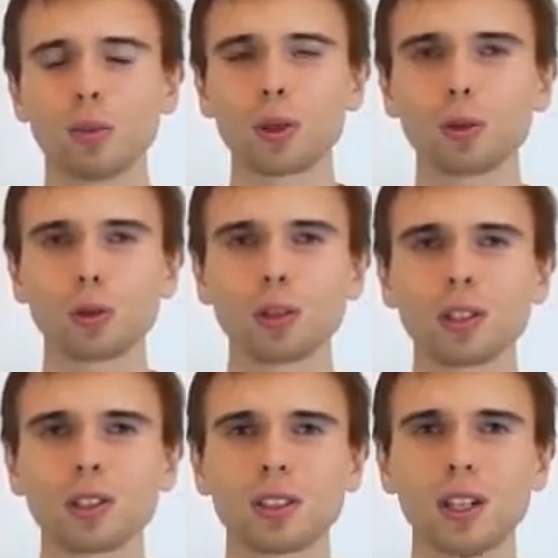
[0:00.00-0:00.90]
If you
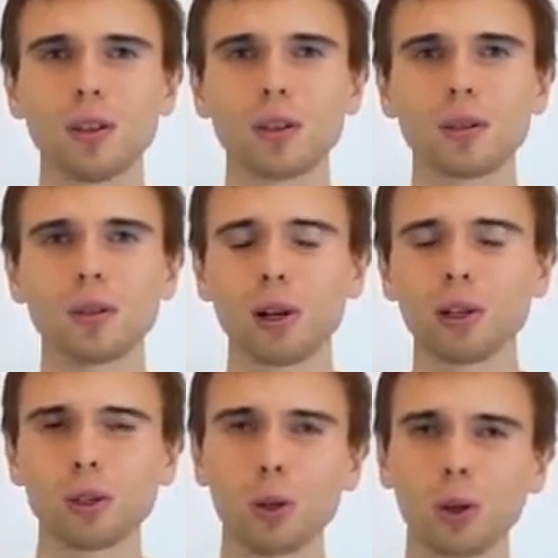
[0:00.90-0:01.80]
have
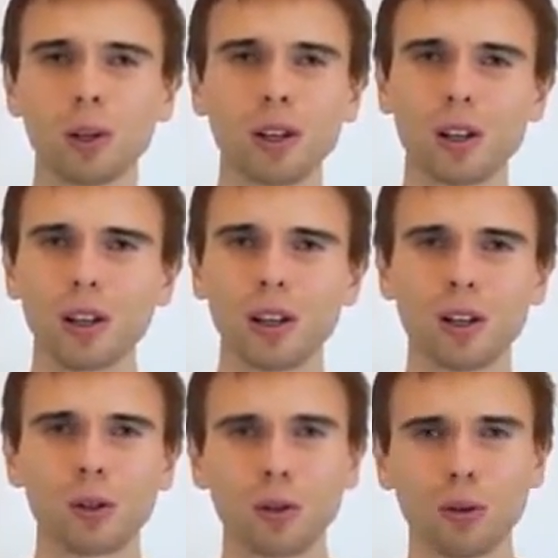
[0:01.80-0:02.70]
39 degrees
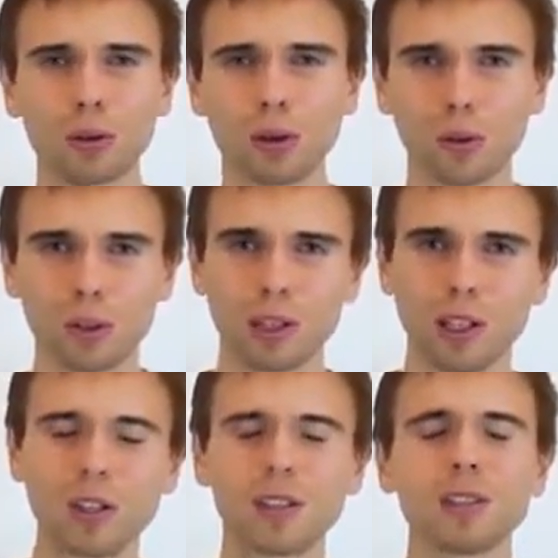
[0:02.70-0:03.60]
Celsius temperature,
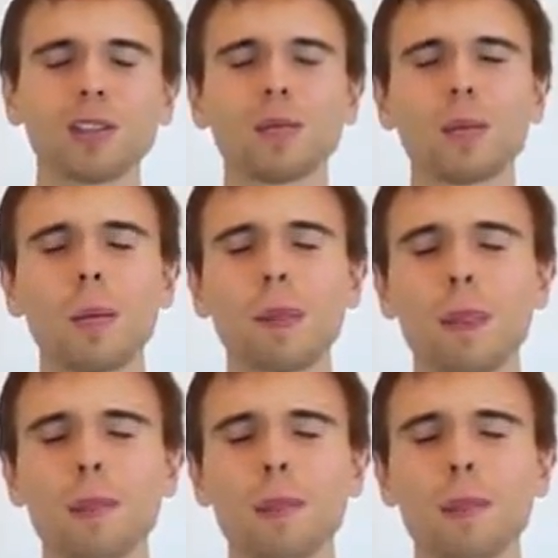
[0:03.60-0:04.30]
sore throat,